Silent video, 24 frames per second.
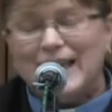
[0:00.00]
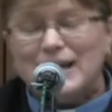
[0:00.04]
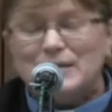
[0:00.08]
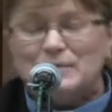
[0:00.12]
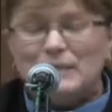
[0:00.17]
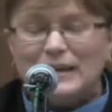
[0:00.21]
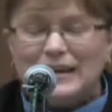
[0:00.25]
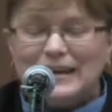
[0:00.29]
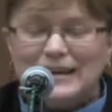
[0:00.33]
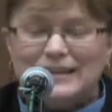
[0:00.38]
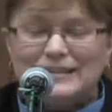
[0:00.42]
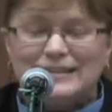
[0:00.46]

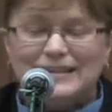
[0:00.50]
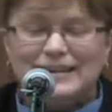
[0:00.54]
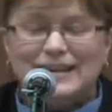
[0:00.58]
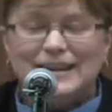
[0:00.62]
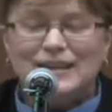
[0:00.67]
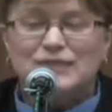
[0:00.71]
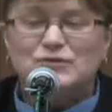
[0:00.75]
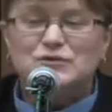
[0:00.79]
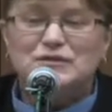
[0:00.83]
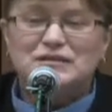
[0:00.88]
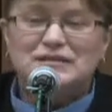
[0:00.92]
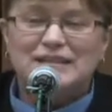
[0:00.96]
But it's an
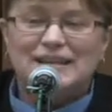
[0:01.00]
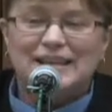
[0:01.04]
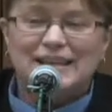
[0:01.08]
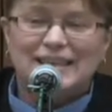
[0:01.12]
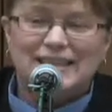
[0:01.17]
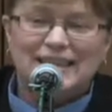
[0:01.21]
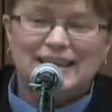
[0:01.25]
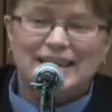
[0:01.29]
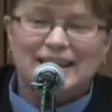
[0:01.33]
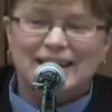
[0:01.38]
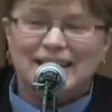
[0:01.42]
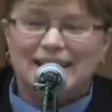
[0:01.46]
interesting
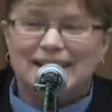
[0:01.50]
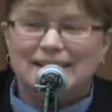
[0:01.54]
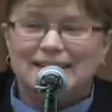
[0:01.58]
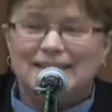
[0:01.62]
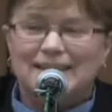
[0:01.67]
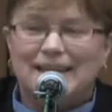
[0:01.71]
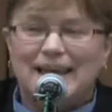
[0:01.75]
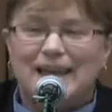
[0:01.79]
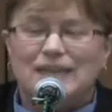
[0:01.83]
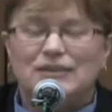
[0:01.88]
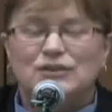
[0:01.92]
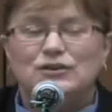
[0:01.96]
thing
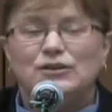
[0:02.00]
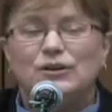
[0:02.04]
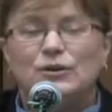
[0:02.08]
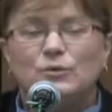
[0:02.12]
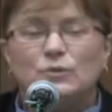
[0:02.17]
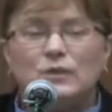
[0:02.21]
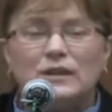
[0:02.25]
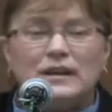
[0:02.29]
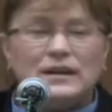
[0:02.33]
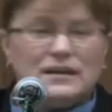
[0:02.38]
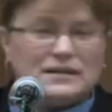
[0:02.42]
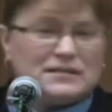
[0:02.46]
in that you don't
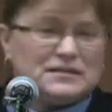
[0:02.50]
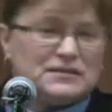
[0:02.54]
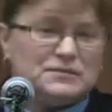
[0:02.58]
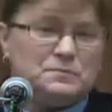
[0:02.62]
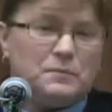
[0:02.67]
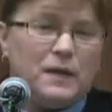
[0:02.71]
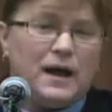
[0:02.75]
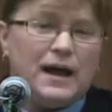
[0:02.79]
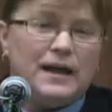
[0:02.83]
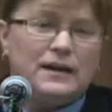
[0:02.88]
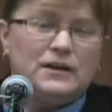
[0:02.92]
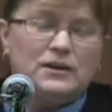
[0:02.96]
really
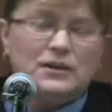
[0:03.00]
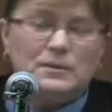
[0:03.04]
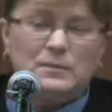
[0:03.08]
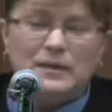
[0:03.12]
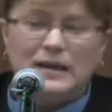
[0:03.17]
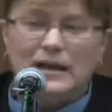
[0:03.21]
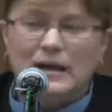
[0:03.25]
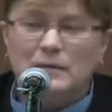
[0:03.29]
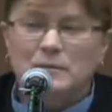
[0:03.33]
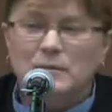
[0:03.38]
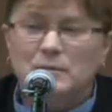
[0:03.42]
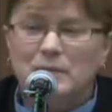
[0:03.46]
aspire to
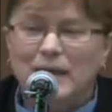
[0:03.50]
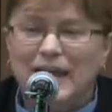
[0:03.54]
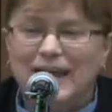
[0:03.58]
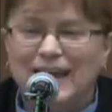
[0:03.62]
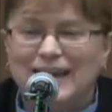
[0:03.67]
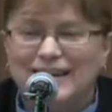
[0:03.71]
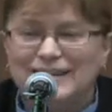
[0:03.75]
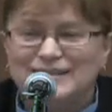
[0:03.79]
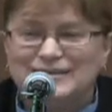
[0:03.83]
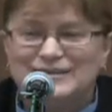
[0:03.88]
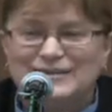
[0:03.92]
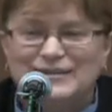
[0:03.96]
become a
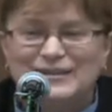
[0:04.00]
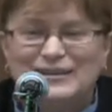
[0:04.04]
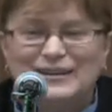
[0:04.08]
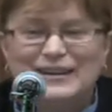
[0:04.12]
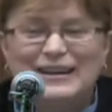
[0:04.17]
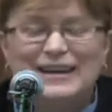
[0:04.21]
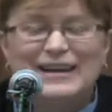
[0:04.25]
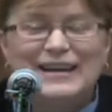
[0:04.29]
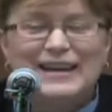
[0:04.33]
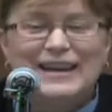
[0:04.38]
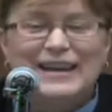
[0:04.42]
pastor.